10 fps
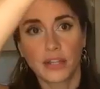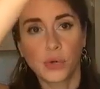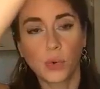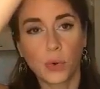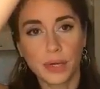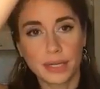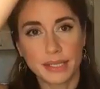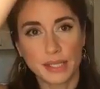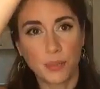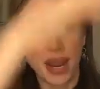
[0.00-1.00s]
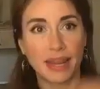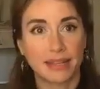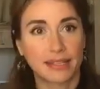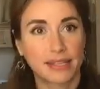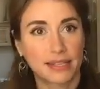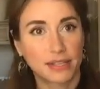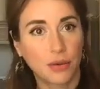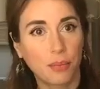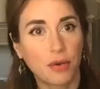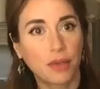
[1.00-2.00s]
toward space.
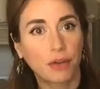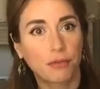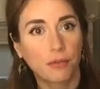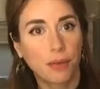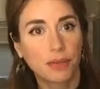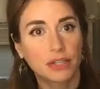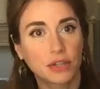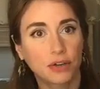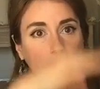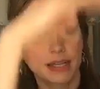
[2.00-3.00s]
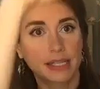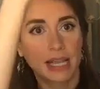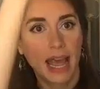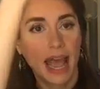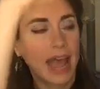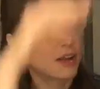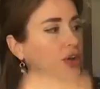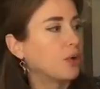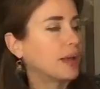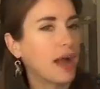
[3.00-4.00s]
So moving from the surface and
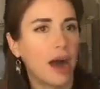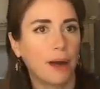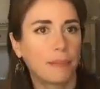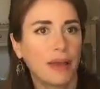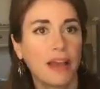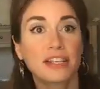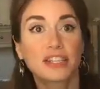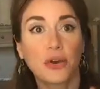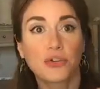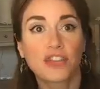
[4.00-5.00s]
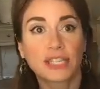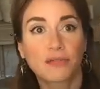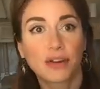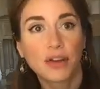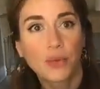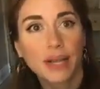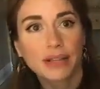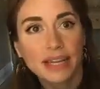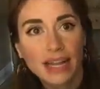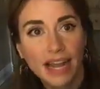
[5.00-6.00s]
going up. So just very
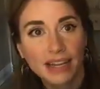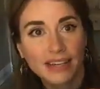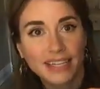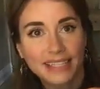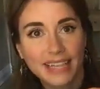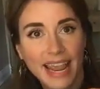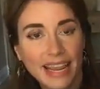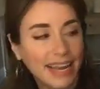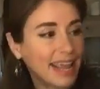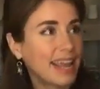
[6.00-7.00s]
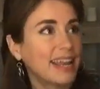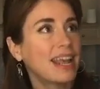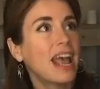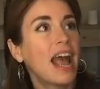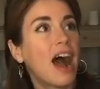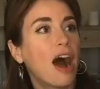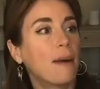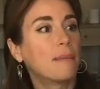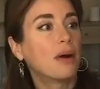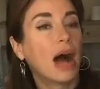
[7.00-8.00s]
quickly, kind of to take it in,
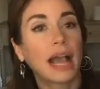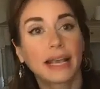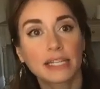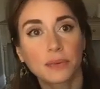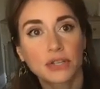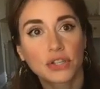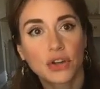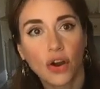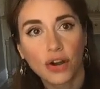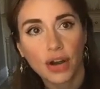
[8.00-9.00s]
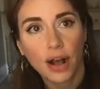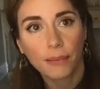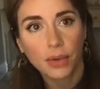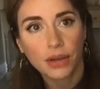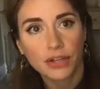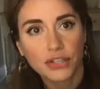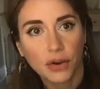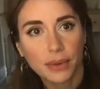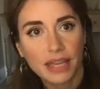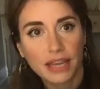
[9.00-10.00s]
um, I guess we'll start, um, we could
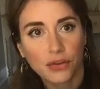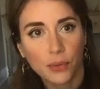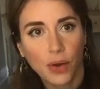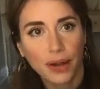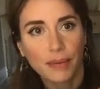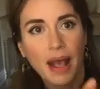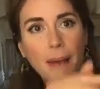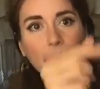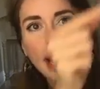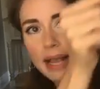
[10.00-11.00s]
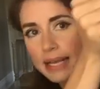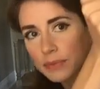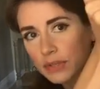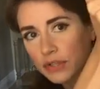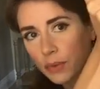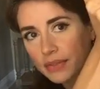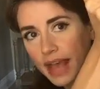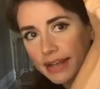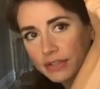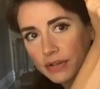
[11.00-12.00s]
start with either one, but I guess we'll start with
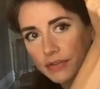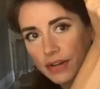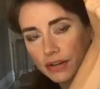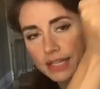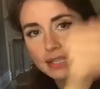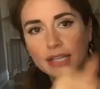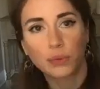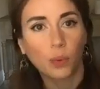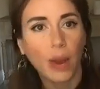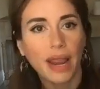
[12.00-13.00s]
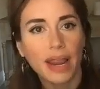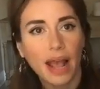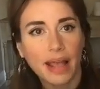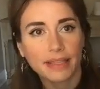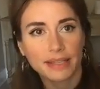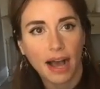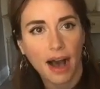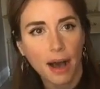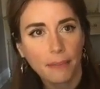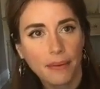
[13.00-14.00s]
the exosphere since it's way at the
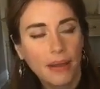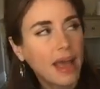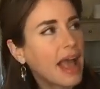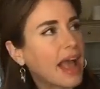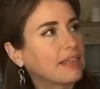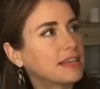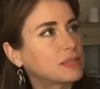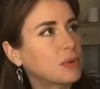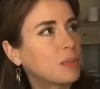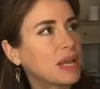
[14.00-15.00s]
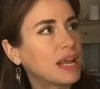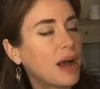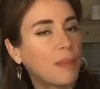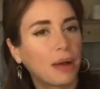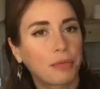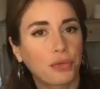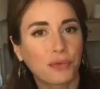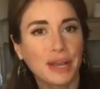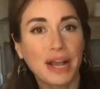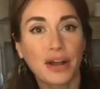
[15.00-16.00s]
top. And this would be about
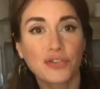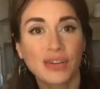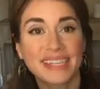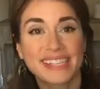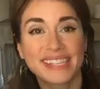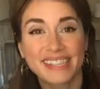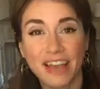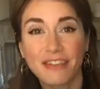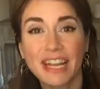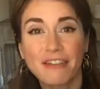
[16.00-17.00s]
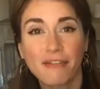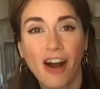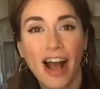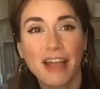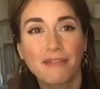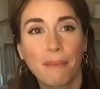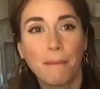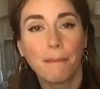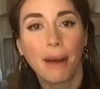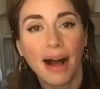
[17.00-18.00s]
375
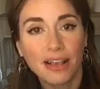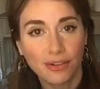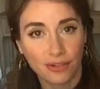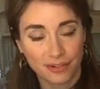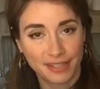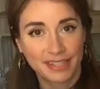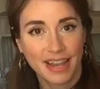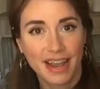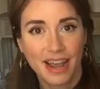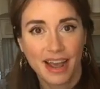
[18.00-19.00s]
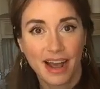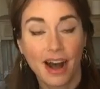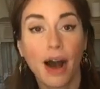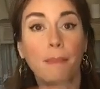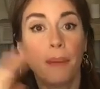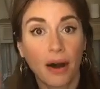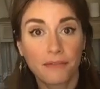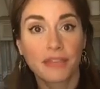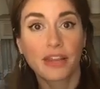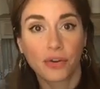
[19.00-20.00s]
miles
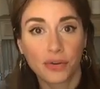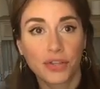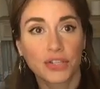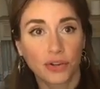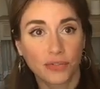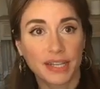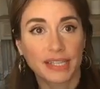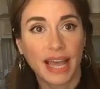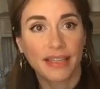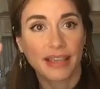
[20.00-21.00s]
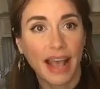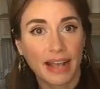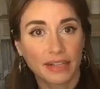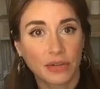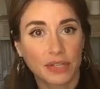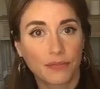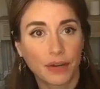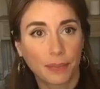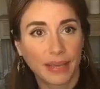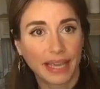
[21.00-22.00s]
above the Earth's surface that the
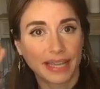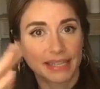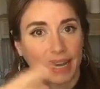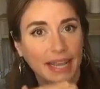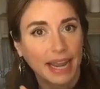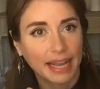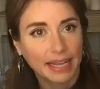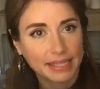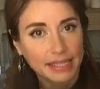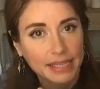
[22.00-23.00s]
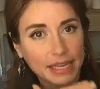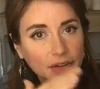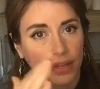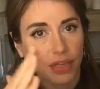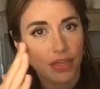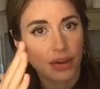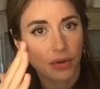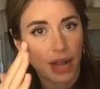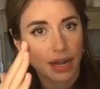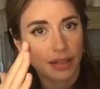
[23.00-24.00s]
exosphere begins. And again, it gets thinner and
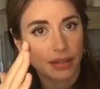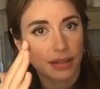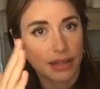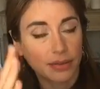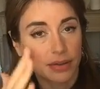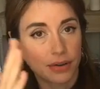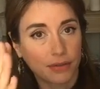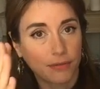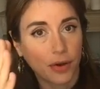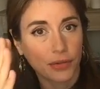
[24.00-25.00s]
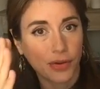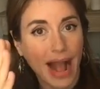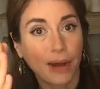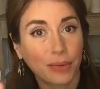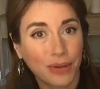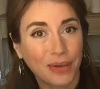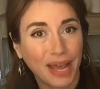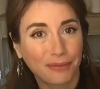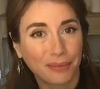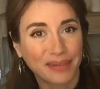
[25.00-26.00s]
thinner kind of the, the farther out you
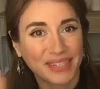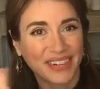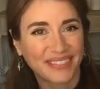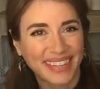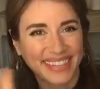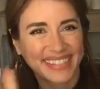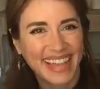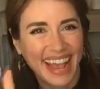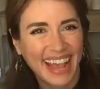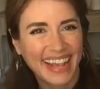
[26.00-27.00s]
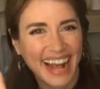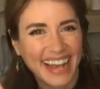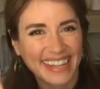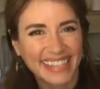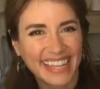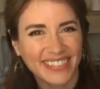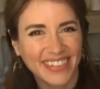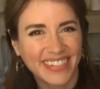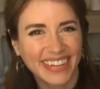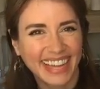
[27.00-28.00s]
get from the surface. Hey guys, thanks
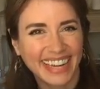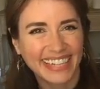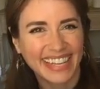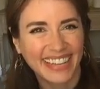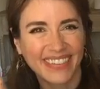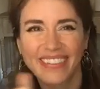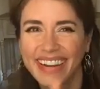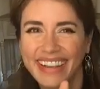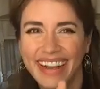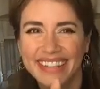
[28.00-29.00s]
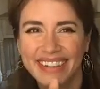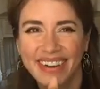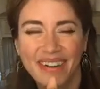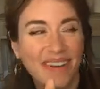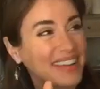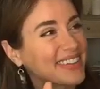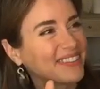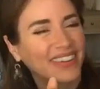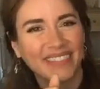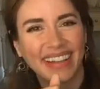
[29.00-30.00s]
for tuning in and telling me where you guys are
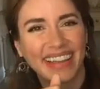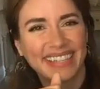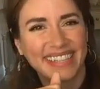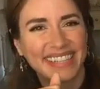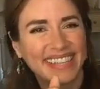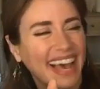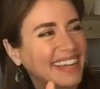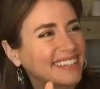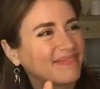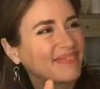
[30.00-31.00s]
watching from. I like to see that.